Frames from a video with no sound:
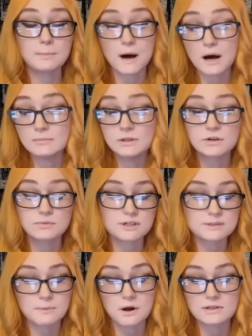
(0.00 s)
public
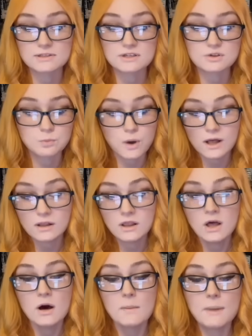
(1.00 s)
response as well
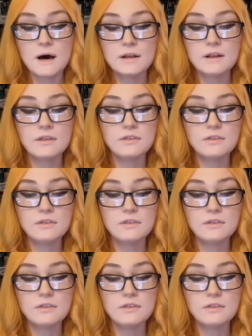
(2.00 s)
but